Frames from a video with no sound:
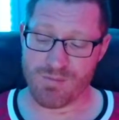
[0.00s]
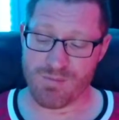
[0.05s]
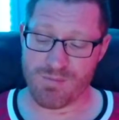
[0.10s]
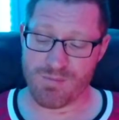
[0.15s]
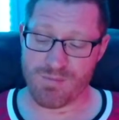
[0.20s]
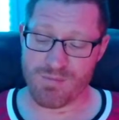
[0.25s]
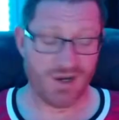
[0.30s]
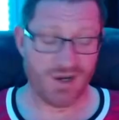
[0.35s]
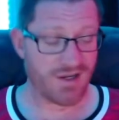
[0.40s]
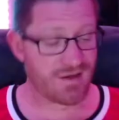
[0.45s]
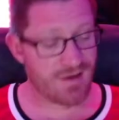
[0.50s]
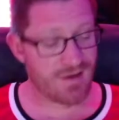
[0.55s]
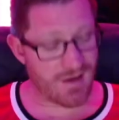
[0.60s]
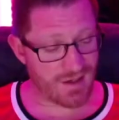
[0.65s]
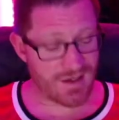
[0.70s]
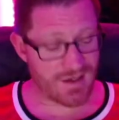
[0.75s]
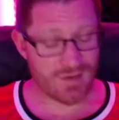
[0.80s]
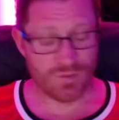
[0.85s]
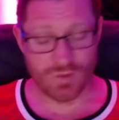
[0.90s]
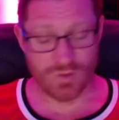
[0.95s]
But
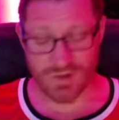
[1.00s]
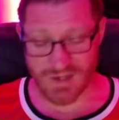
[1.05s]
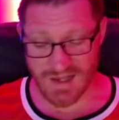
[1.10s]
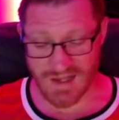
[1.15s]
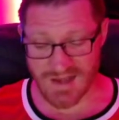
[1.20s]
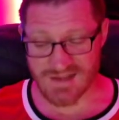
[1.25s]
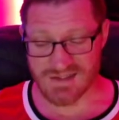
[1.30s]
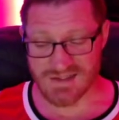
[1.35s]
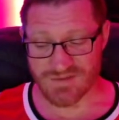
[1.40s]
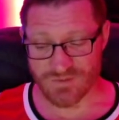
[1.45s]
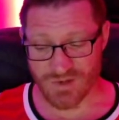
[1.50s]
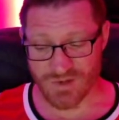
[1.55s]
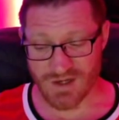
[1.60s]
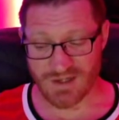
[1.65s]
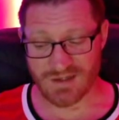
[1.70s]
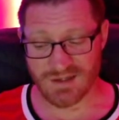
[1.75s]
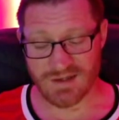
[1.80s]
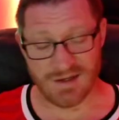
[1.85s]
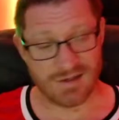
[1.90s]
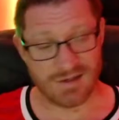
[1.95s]
knock on wood, as of
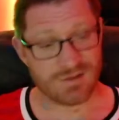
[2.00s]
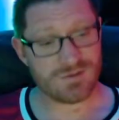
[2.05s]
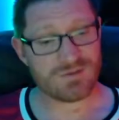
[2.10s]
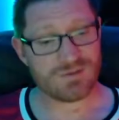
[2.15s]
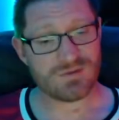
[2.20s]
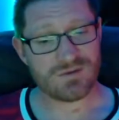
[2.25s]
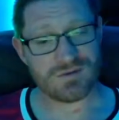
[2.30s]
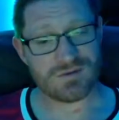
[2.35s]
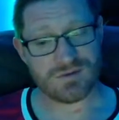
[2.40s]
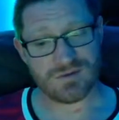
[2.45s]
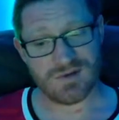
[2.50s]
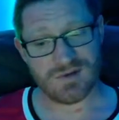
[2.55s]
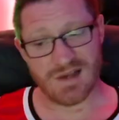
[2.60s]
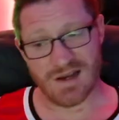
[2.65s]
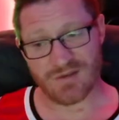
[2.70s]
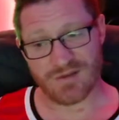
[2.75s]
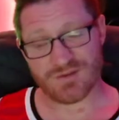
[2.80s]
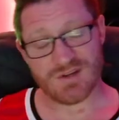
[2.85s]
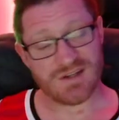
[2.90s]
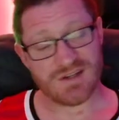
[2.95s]
right now,
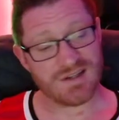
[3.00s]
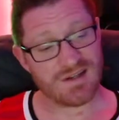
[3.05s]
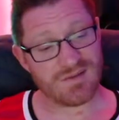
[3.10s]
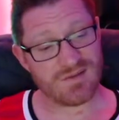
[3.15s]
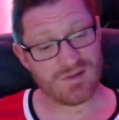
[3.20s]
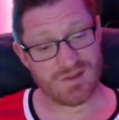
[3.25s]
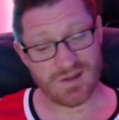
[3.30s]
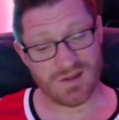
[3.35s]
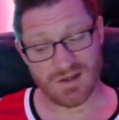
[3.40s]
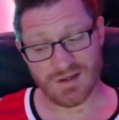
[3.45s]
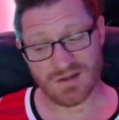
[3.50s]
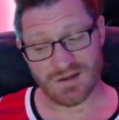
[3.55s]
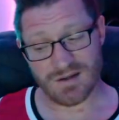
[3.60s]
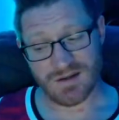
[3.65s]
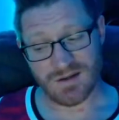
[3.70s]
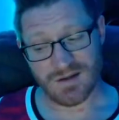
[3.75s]
after I did everything,